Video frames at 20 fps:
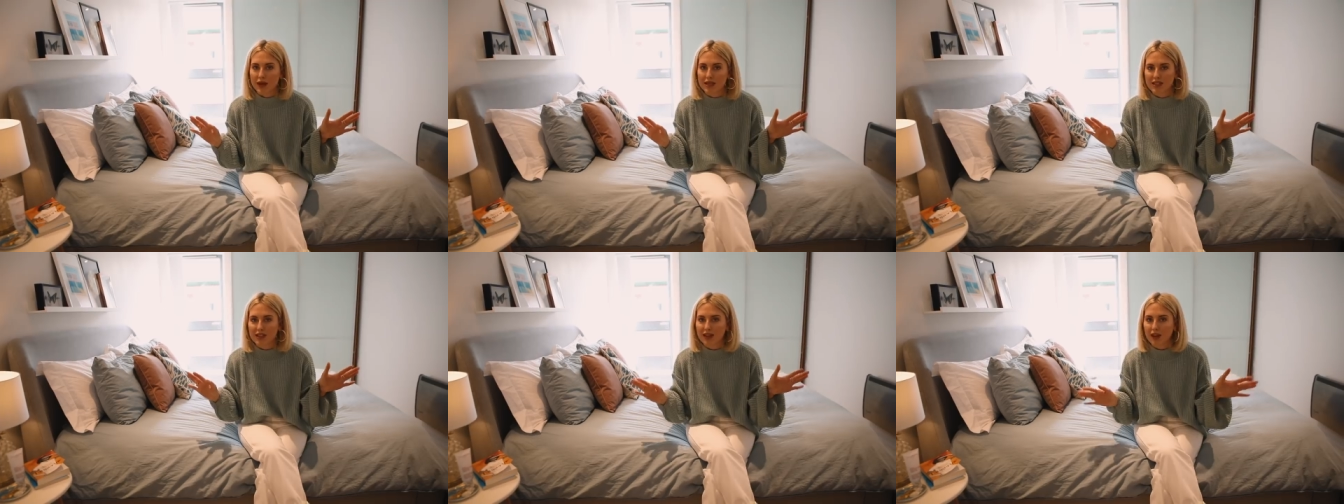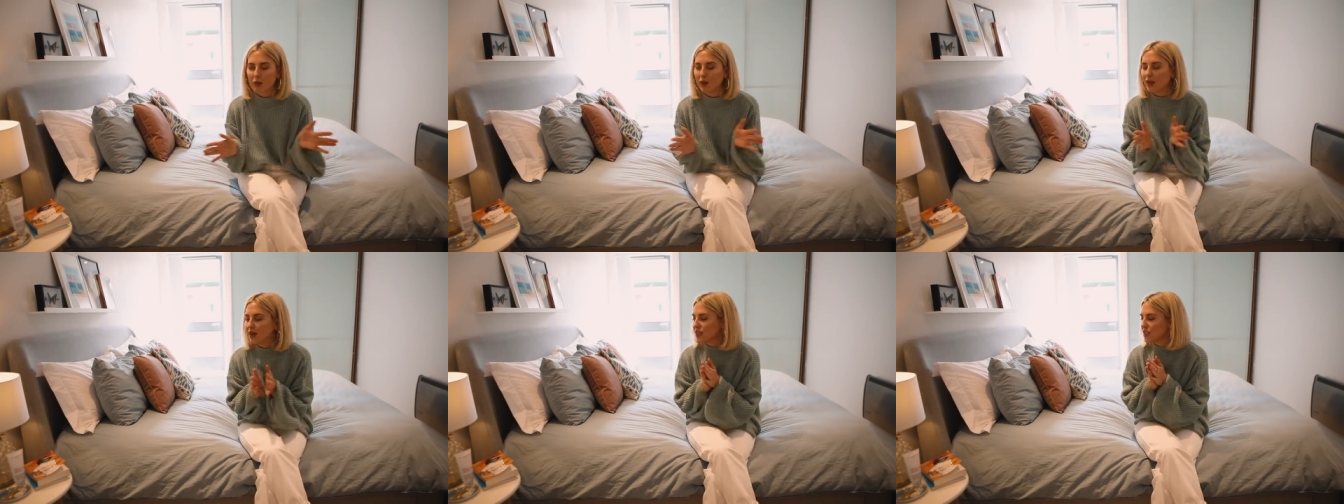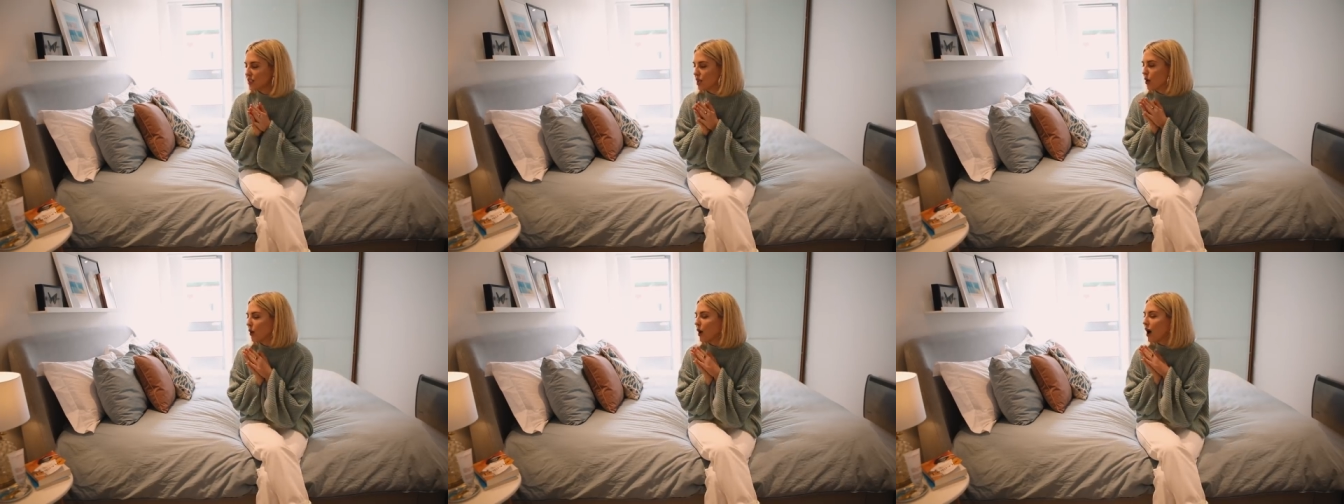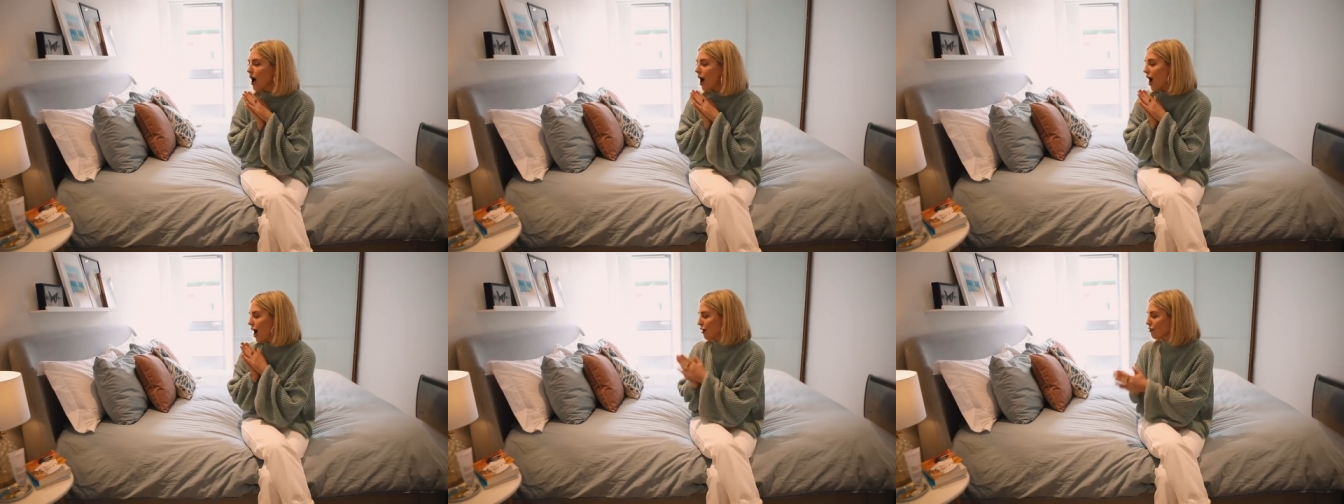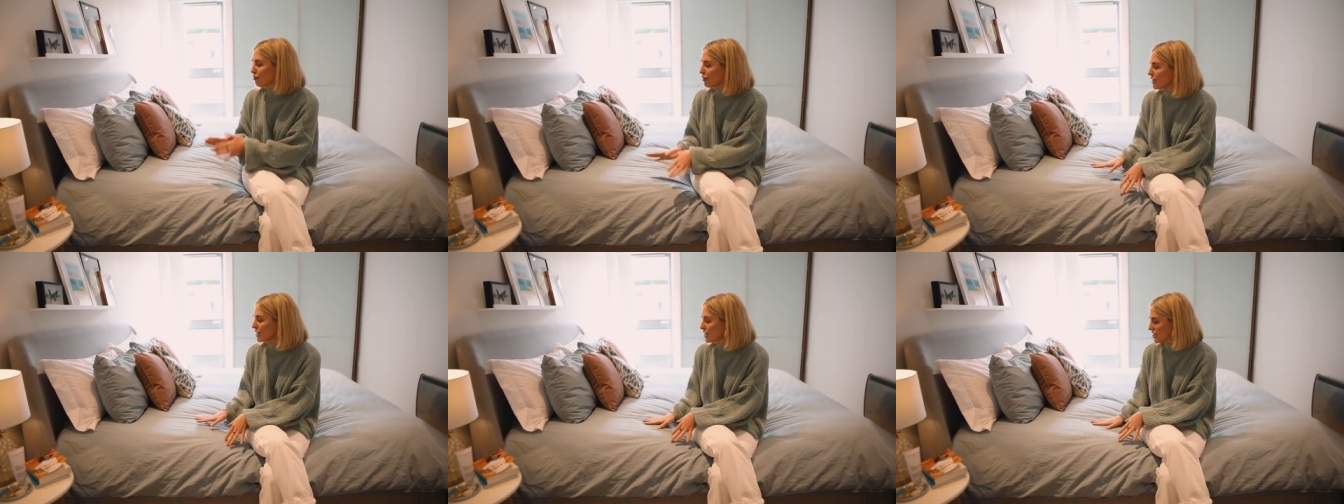amazing they were. So I
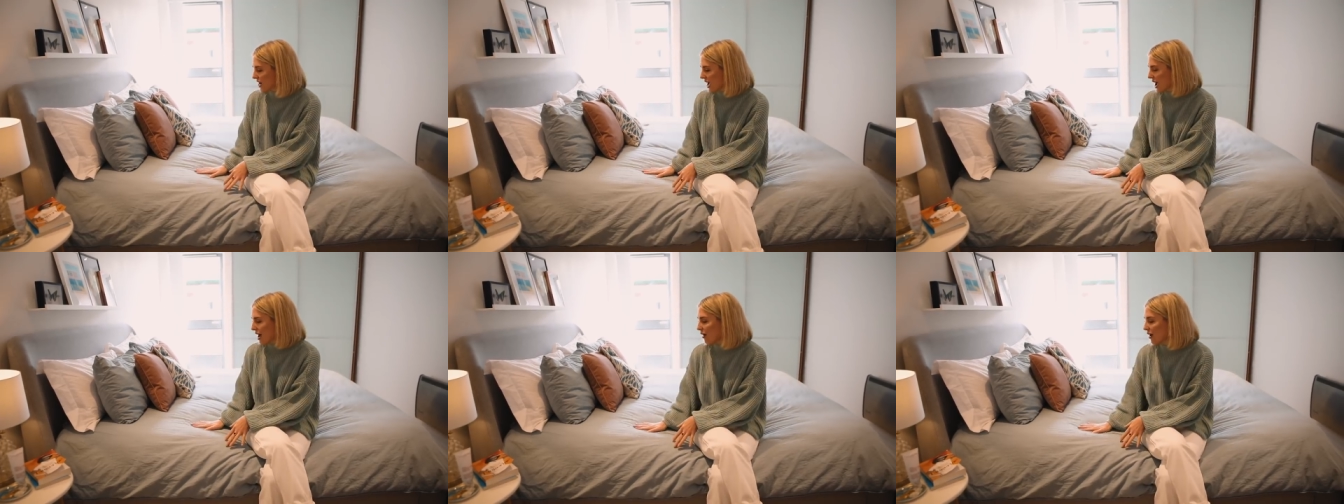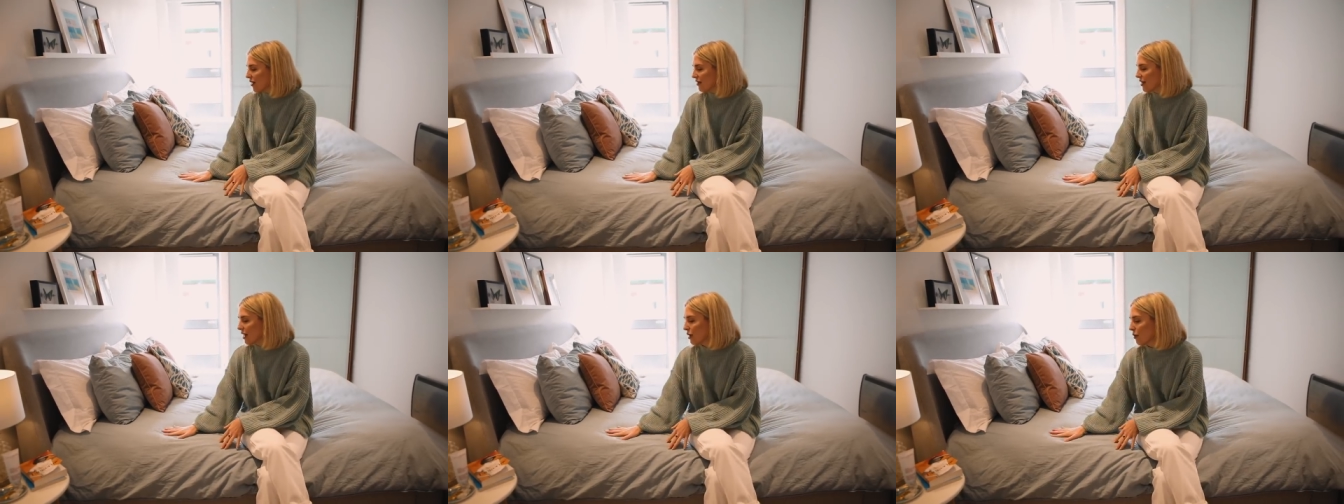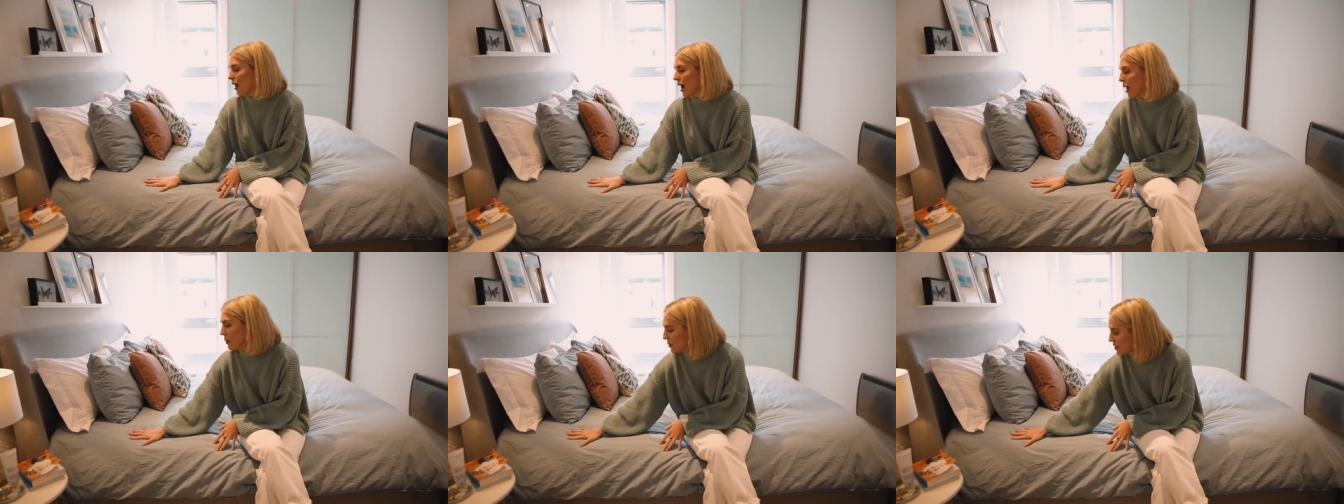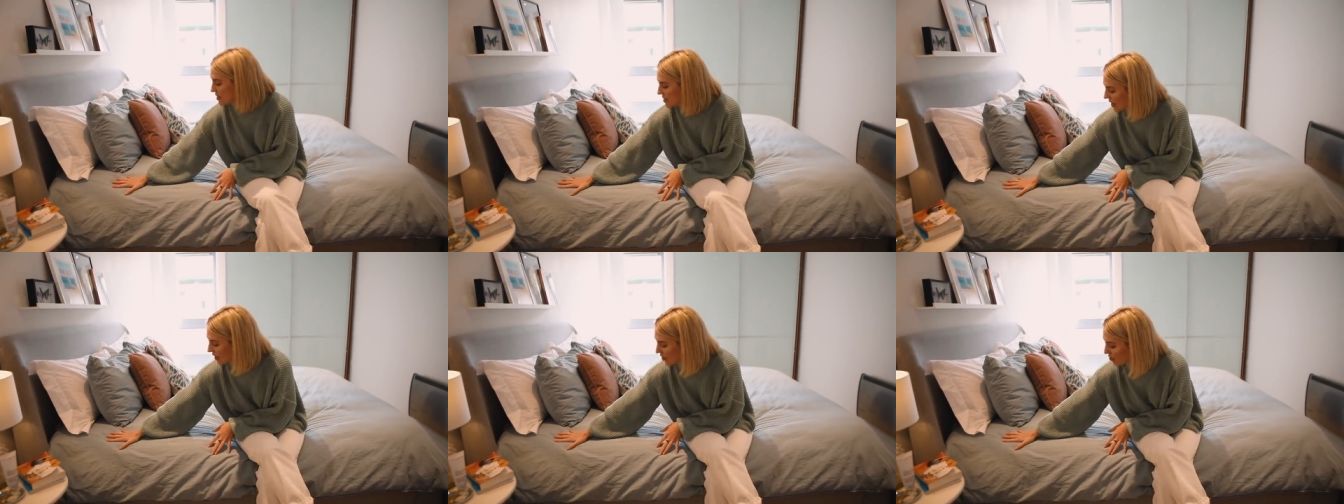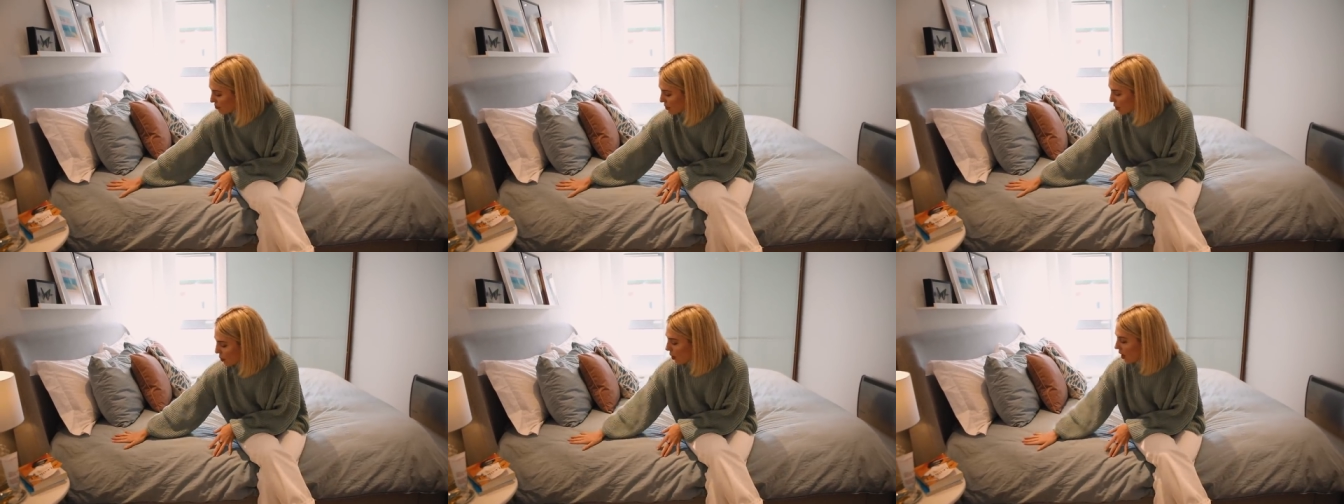reached out and they were happy to
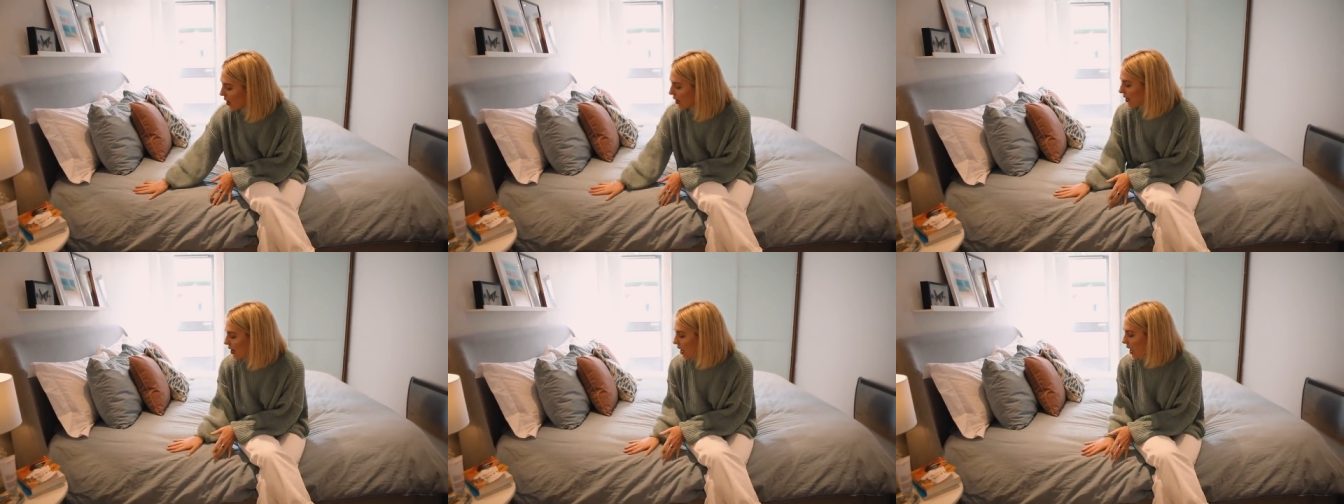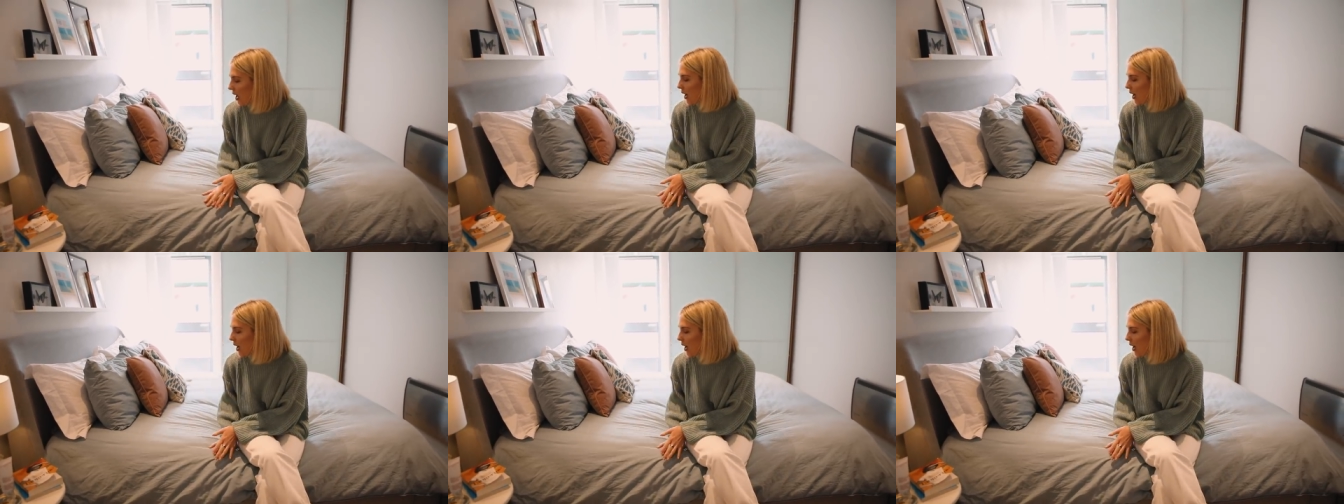gift me one.